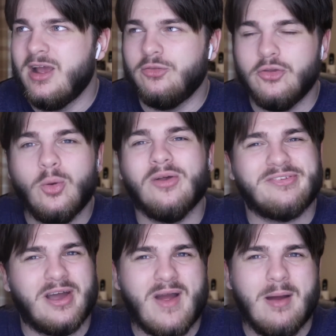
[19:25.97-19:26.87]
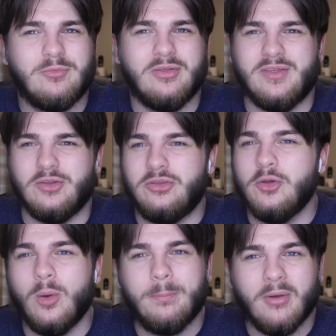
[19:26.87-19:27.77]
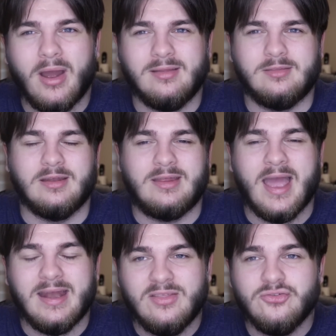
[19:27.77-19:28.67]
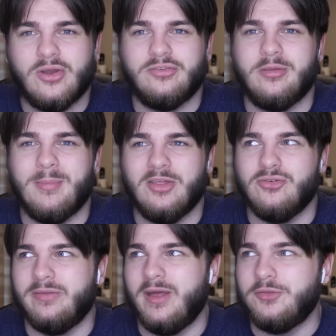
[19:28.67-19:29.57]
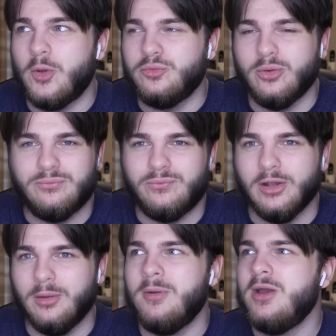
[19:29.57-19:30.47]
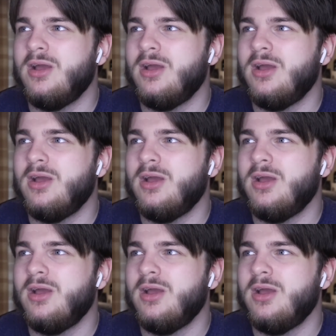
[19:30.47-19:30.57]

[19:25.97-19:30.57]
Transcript: Do what Southampton did. Do what Brighton did. Get an interesting manager in there. Don't do a Fulham.